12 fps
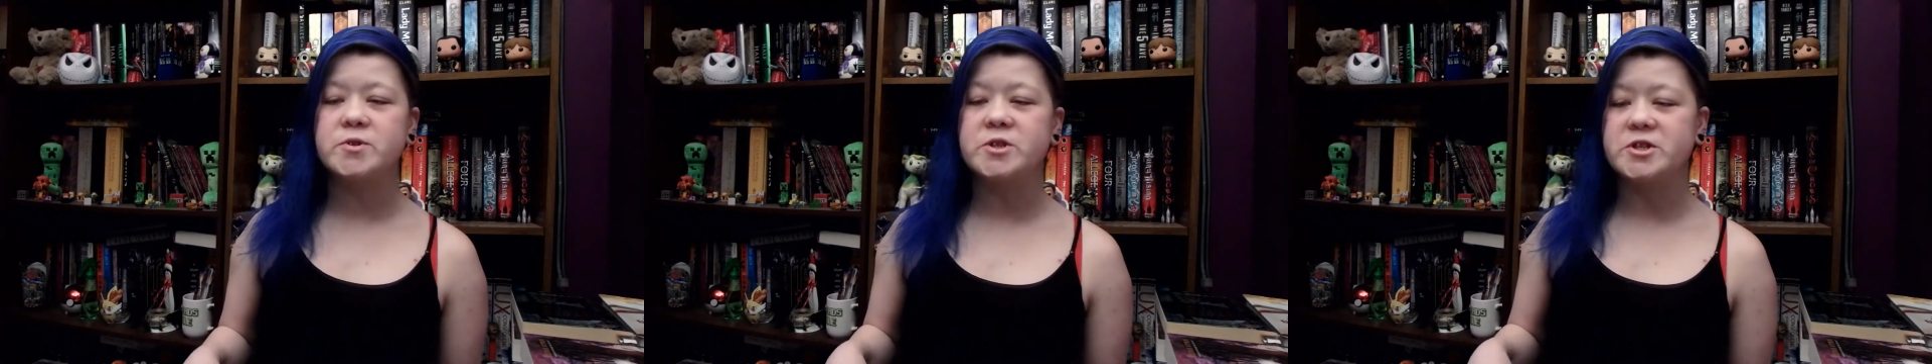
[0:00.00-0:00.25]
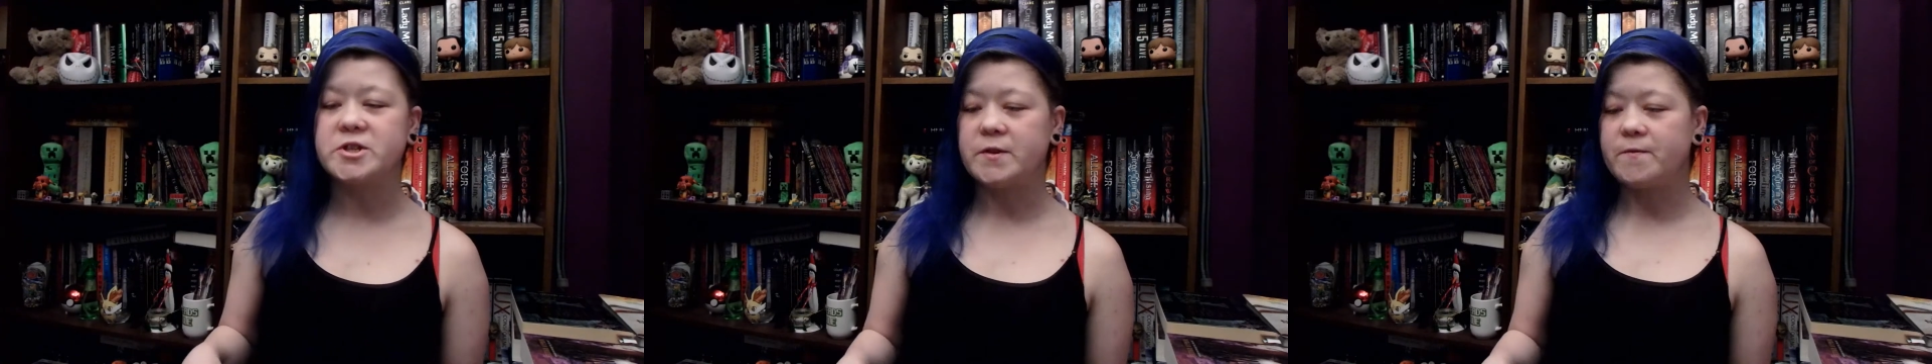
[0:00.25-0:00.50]

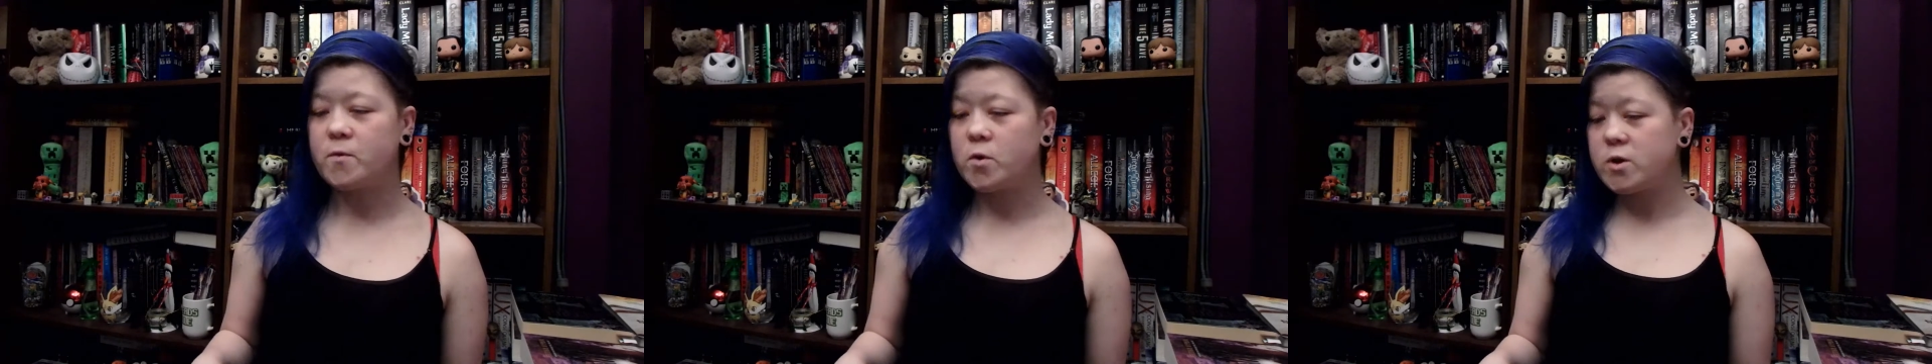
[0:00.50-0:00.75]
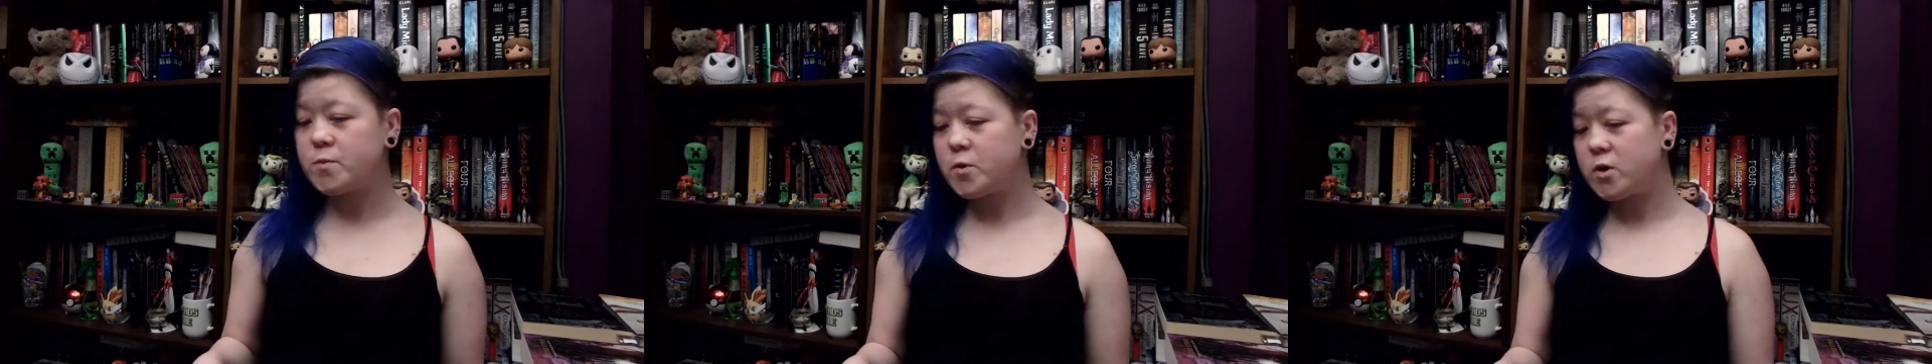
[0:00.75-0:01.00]
which is the
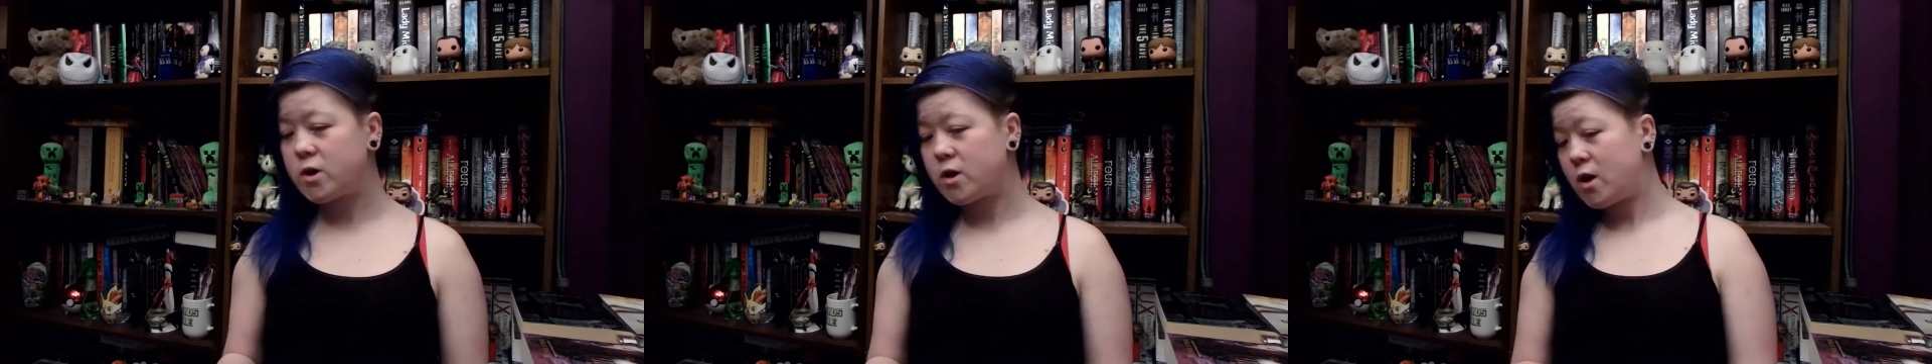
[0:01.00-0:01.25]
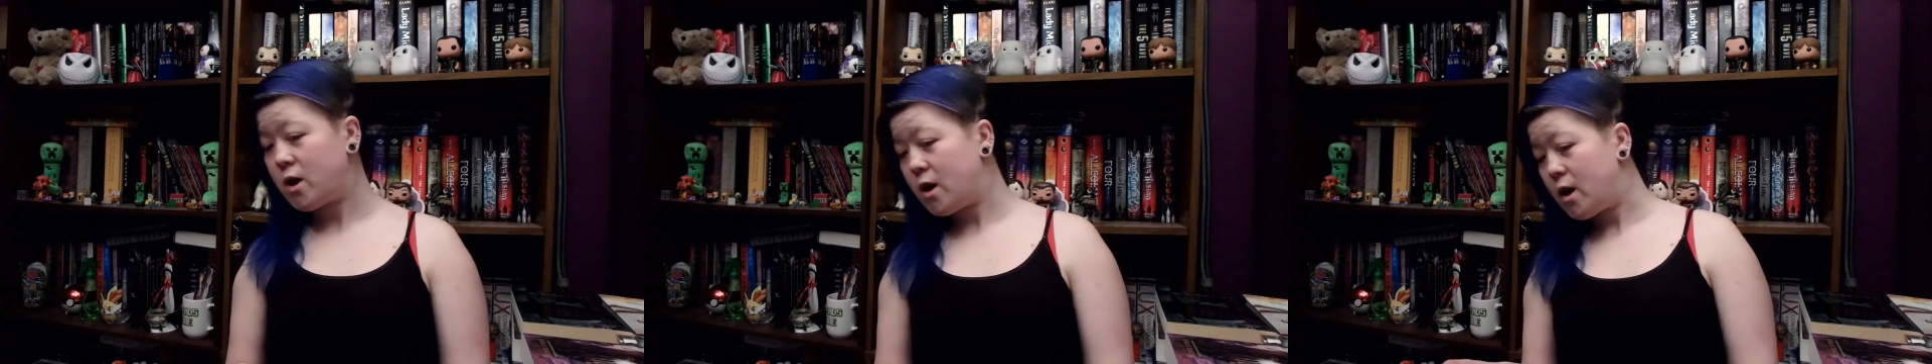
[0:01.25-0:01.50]
4th
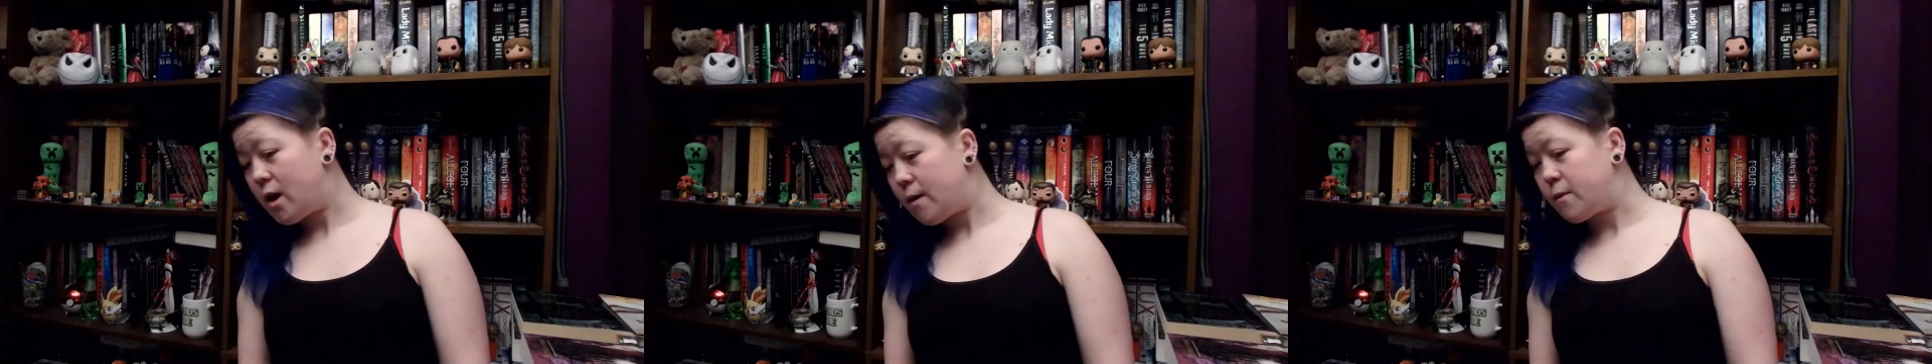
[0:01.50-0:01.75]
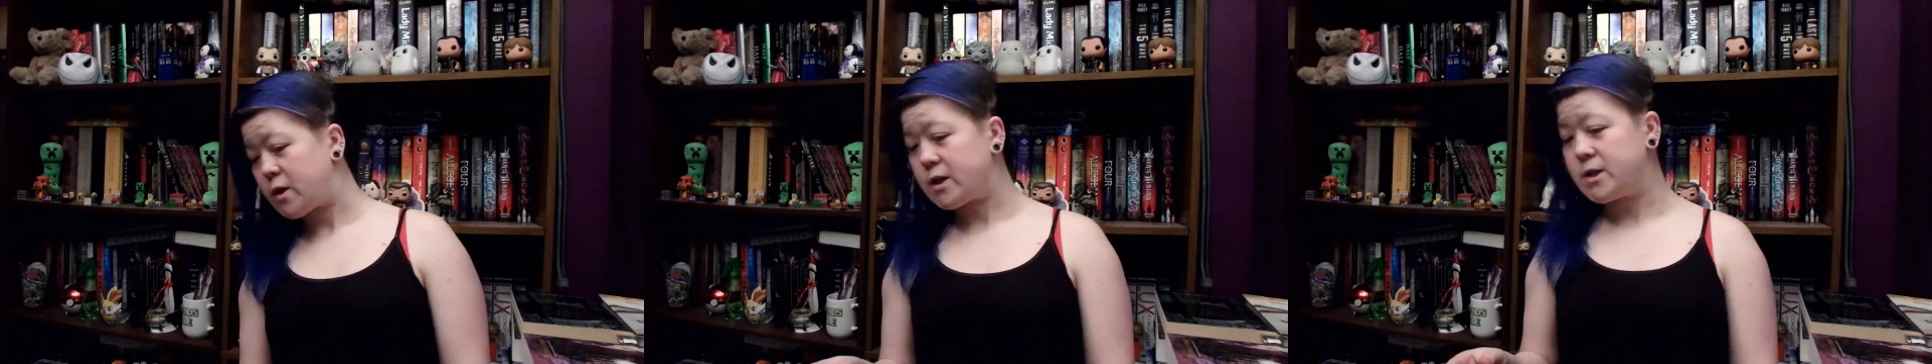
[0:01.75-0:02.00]
book.
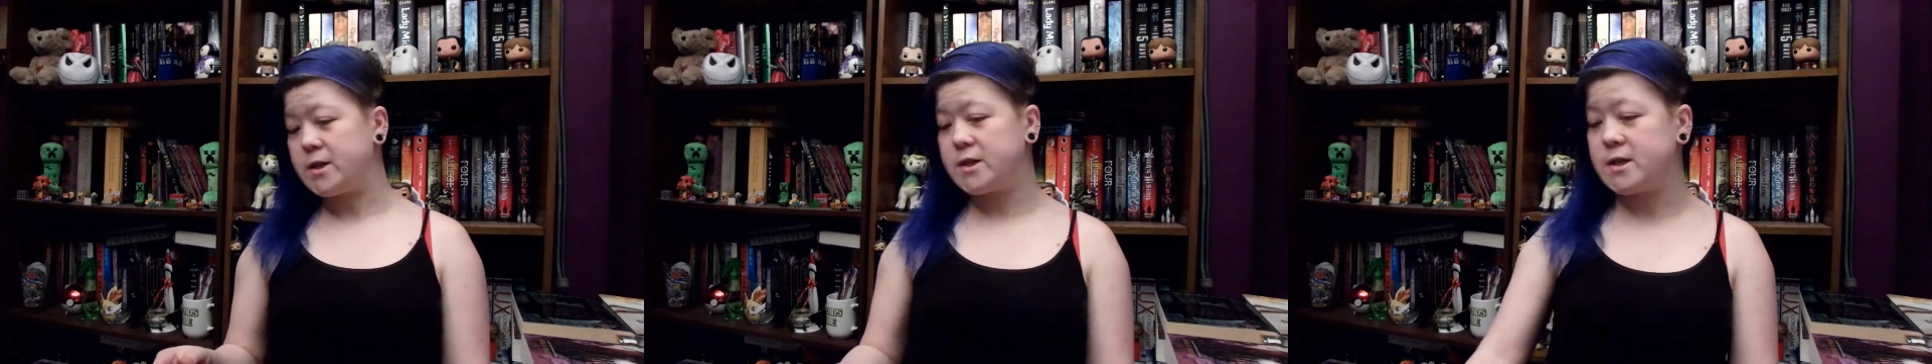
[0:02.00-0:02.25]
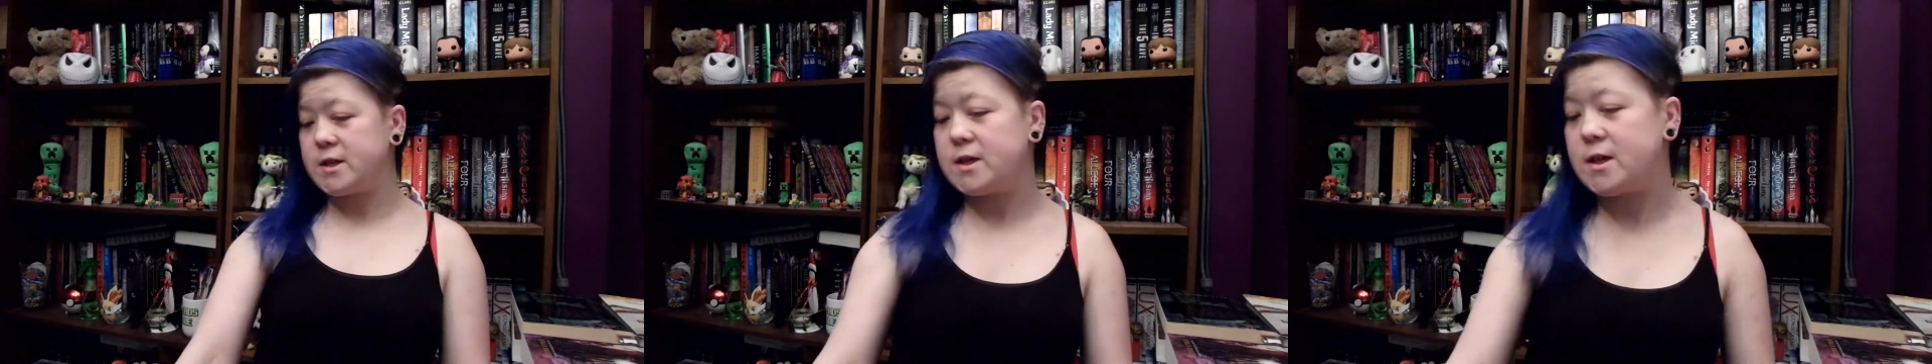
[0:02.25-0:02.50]
Looking to
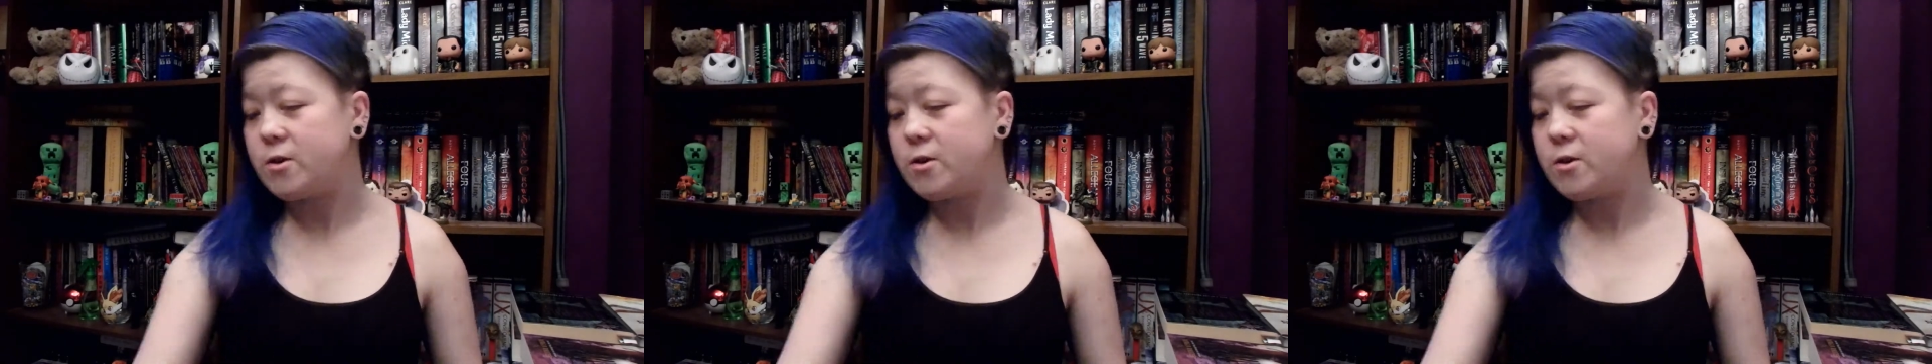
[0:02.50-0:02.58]
see,